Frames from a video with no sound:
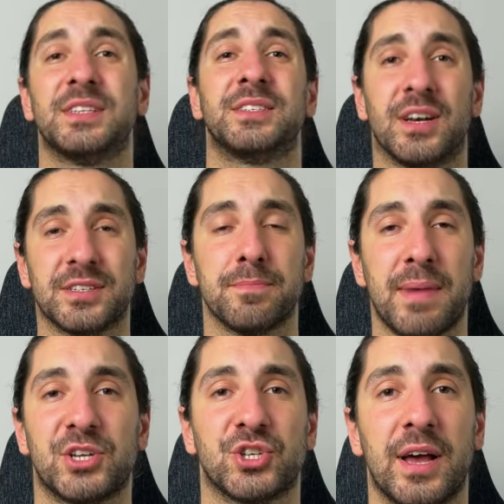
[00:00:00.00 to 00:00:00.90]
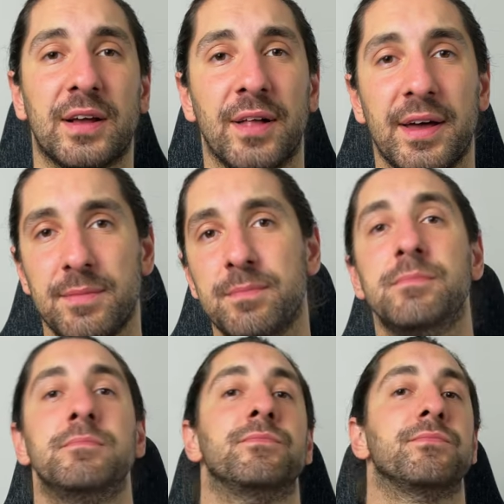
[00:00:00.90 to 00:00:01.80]
does it match that claim?
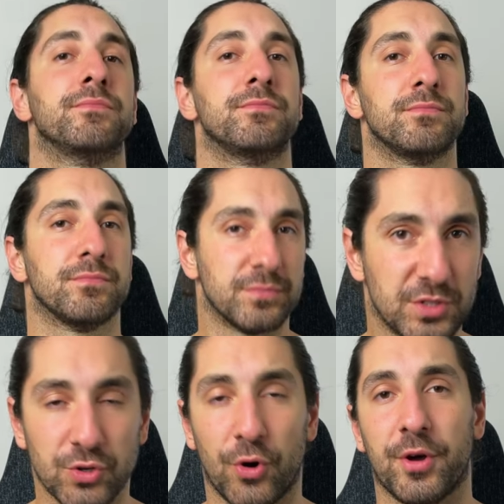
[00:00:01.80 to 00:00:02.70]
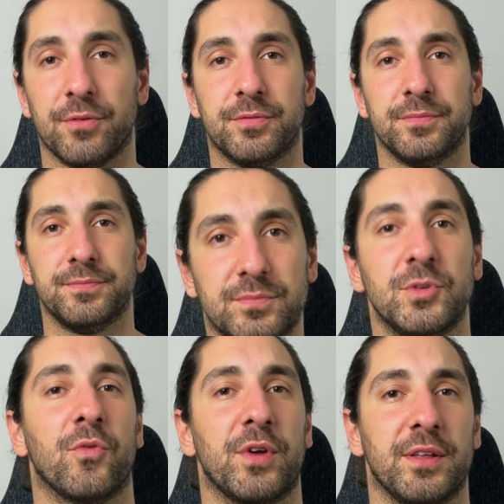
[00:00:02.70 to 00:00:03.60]
Sort of,
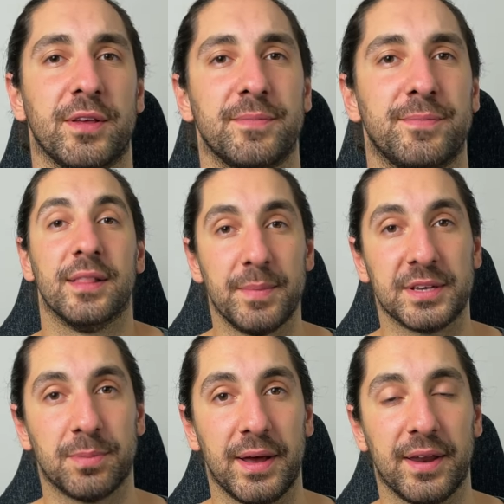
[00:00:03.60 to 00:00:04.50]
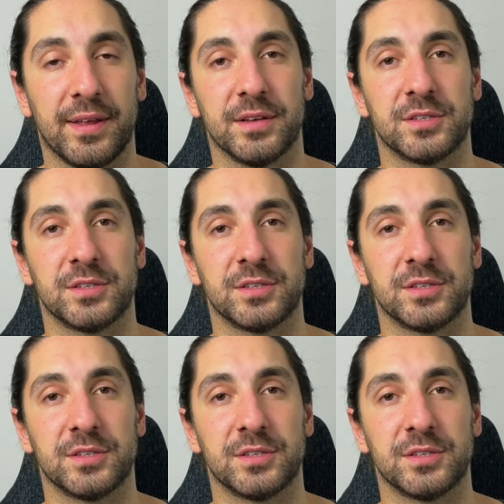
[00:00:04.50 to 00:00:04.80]
not really. Let me explain it here.